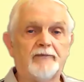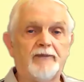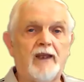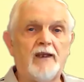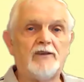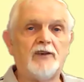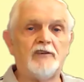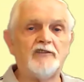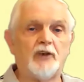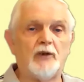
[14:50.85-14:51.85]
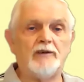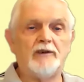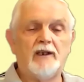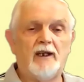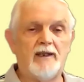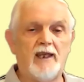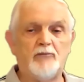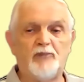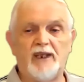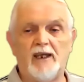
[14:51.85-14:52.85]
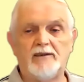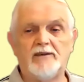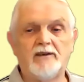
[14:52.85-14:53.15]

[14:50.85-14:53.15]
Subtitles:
High turns on an NPN,